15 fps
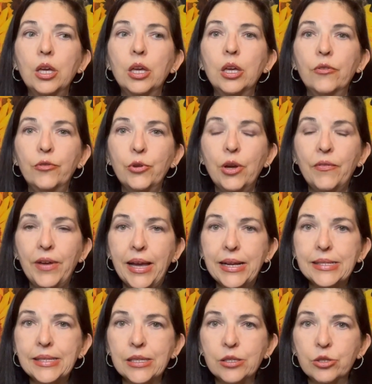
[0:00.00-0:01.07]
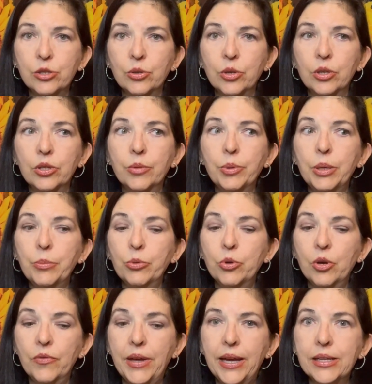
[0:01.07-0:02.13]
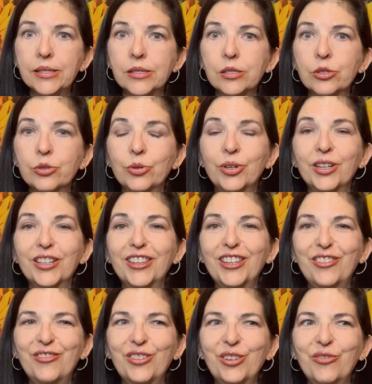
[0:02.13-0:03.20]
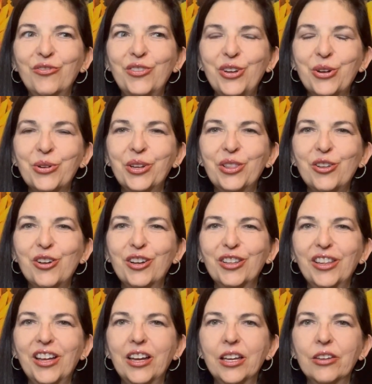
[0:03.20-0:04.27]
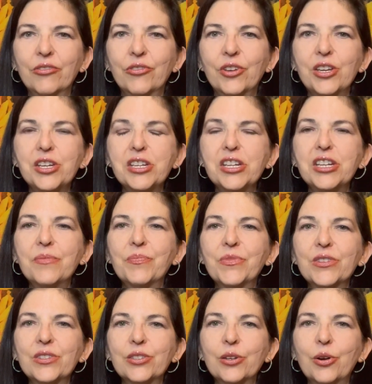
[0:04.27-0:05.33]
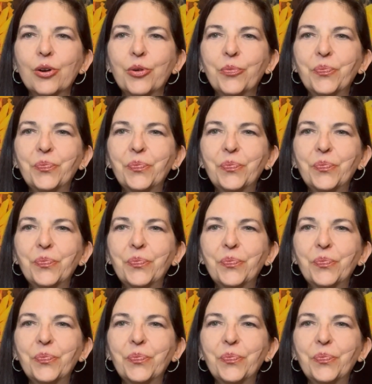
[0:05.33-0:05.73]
If you have access to it, the people who have access to it live a very long life. So